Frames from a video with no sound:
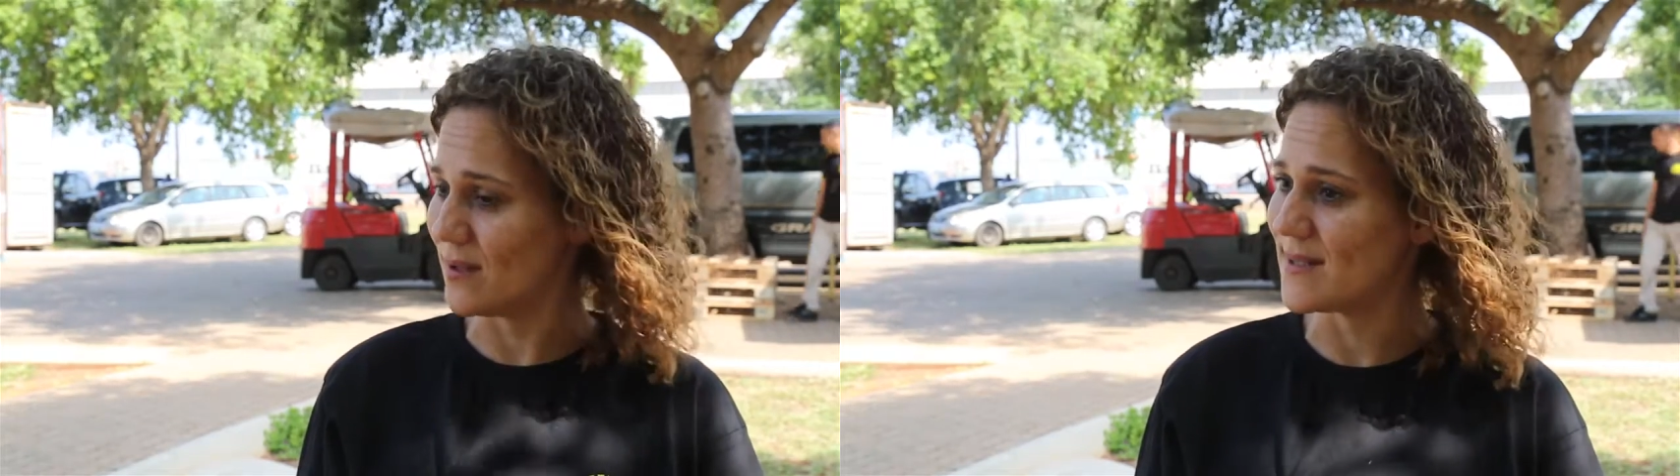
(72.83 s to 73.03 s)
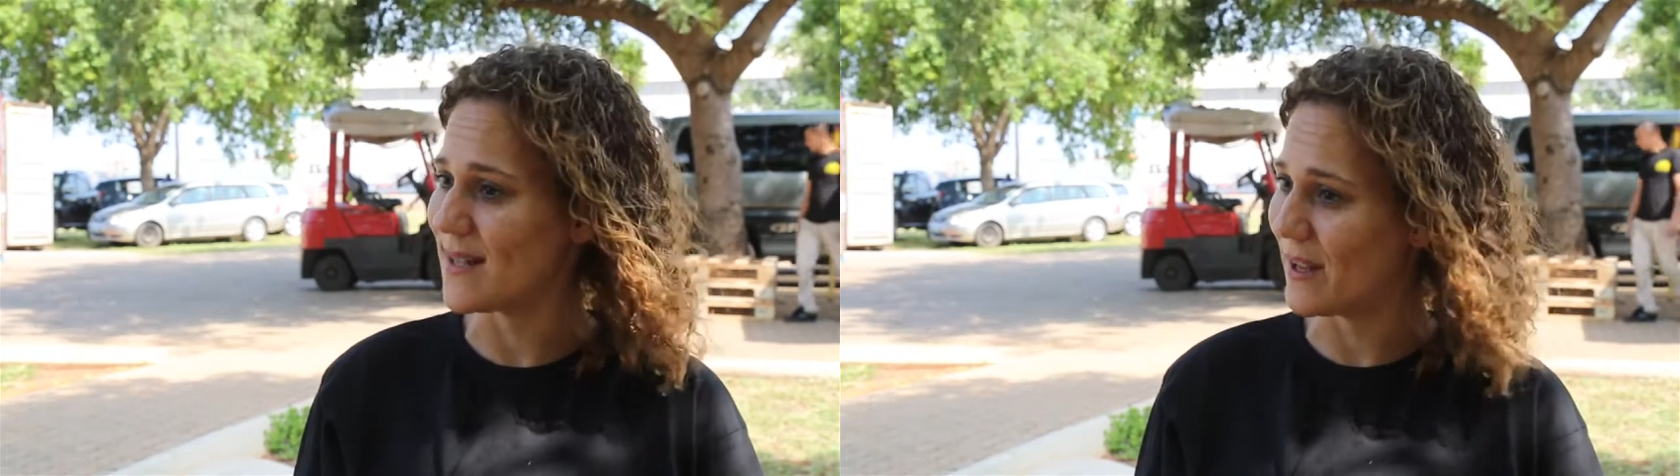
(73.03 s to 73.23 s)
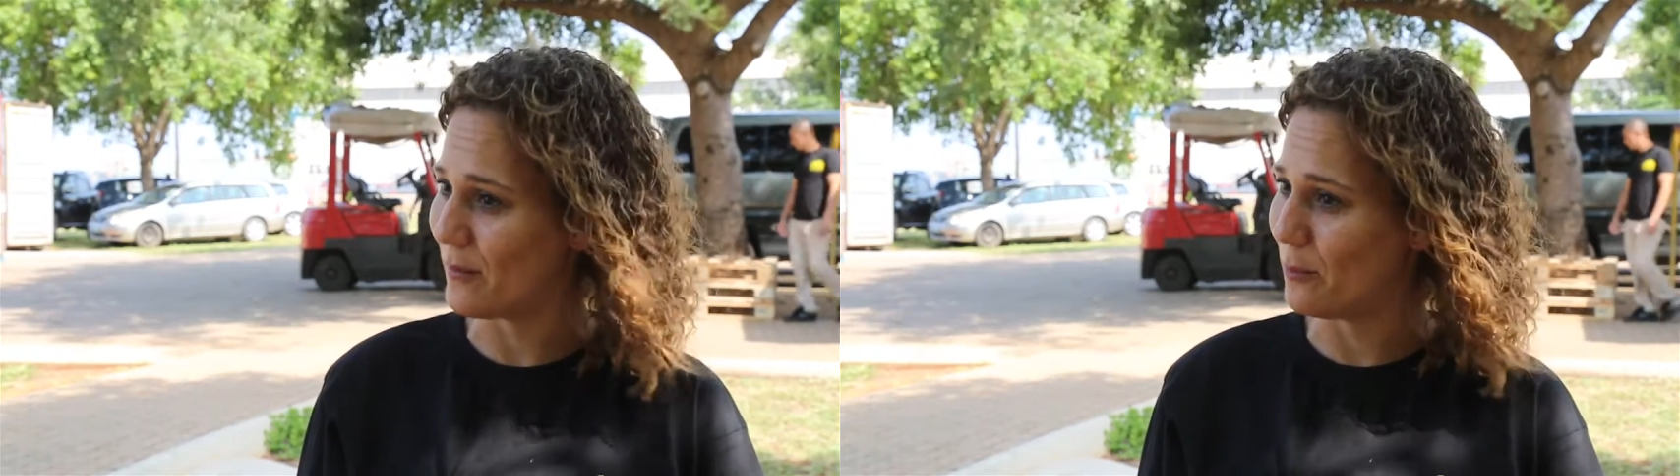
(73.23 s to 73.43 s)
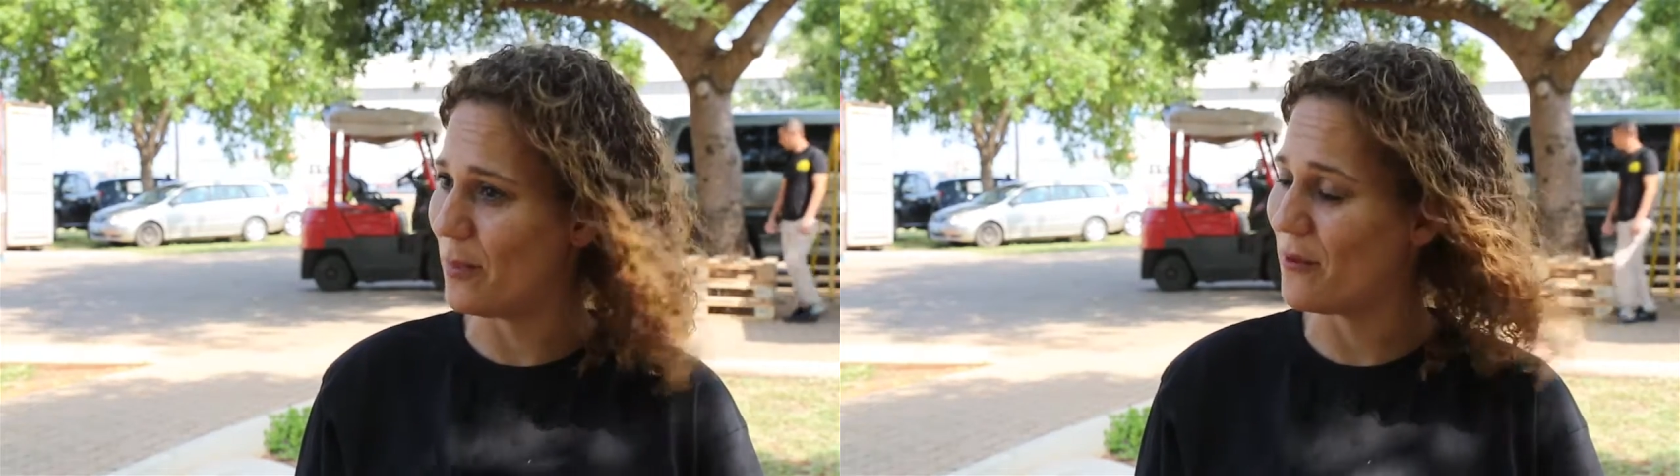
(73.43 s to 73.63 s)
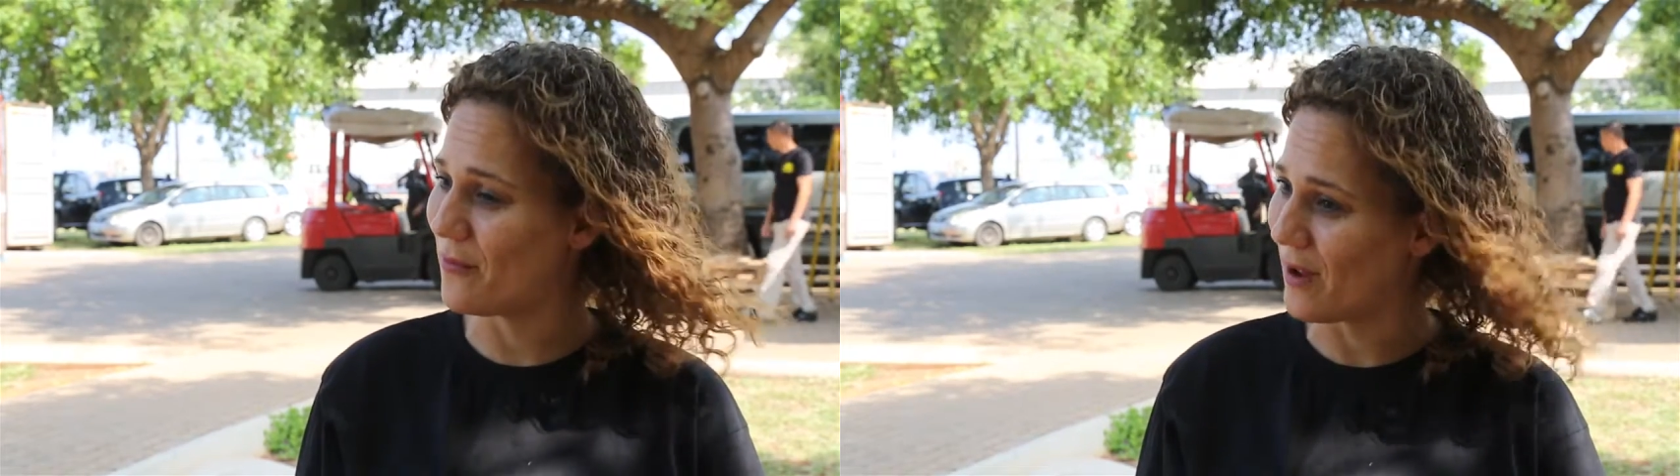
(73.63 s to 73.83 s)
It's like a
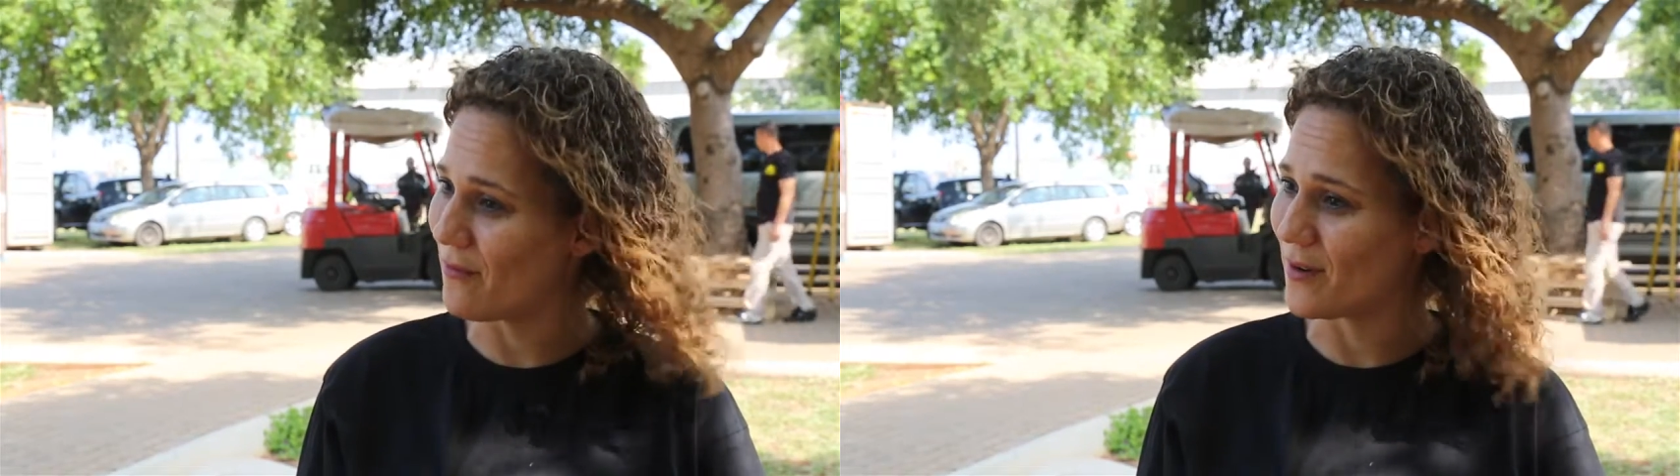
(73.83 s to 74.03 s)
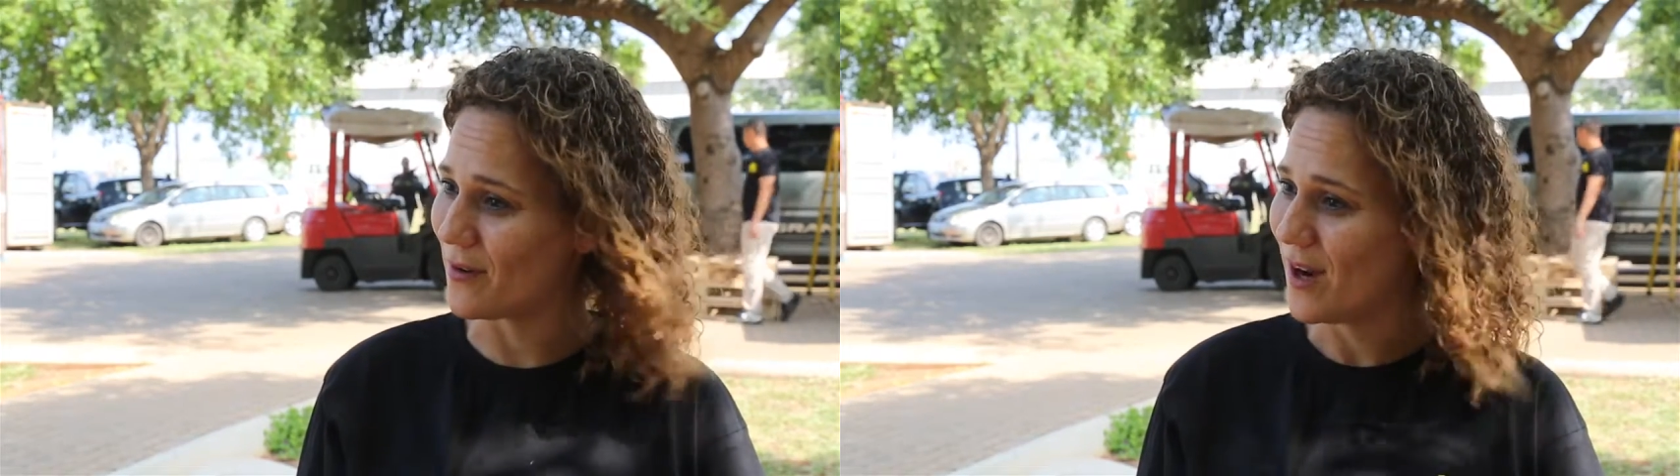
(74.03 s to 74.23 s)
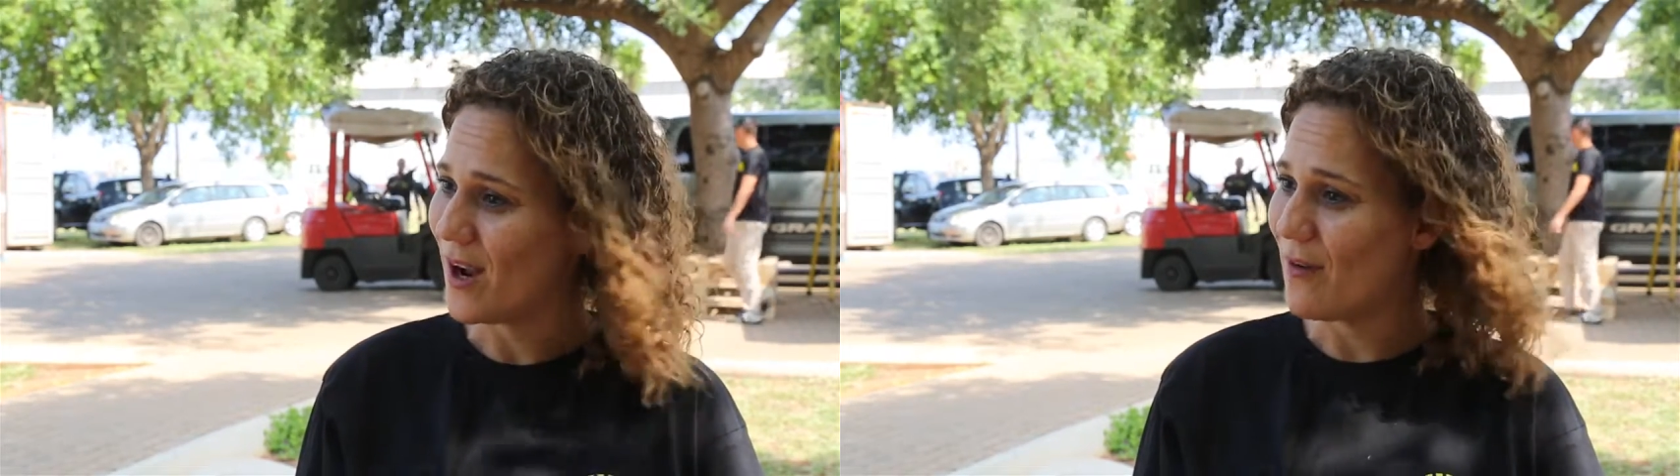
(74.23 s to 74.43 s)
big favor